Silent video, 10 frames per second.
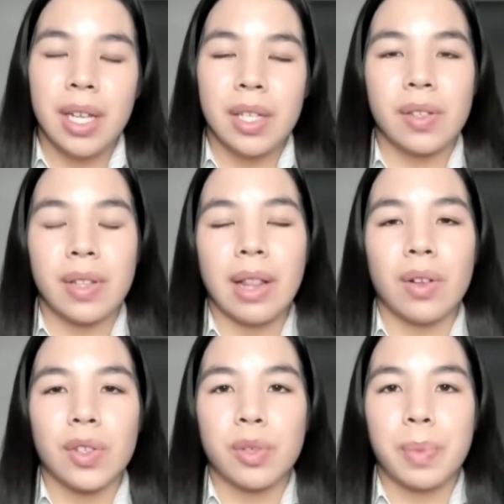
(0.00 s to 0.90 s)
So that'll
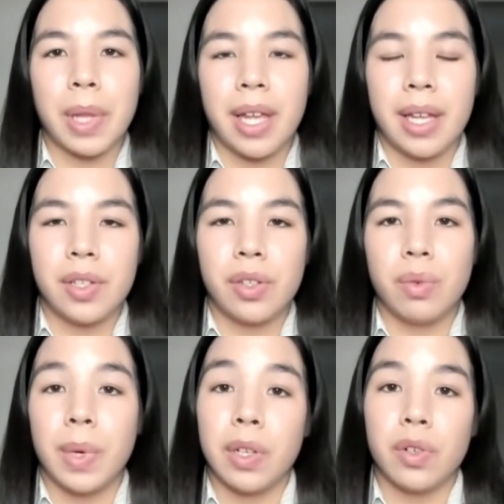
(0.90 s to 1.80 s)
also play
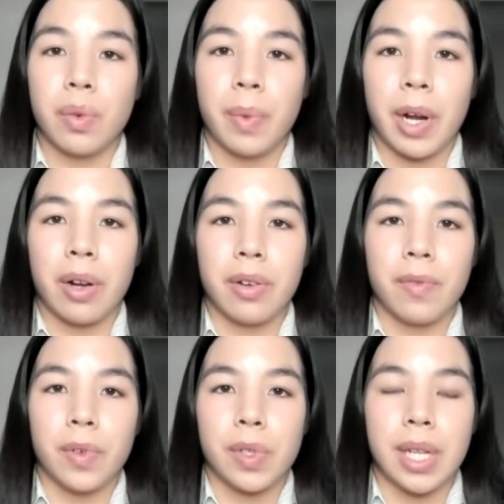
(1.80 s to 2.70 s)
into what you should wear on your
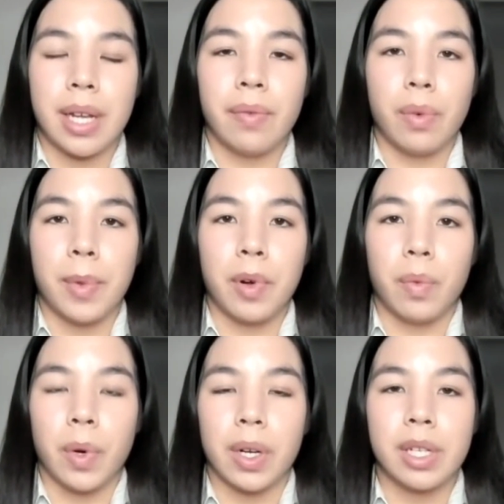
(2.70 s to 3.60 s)
first day of remote work,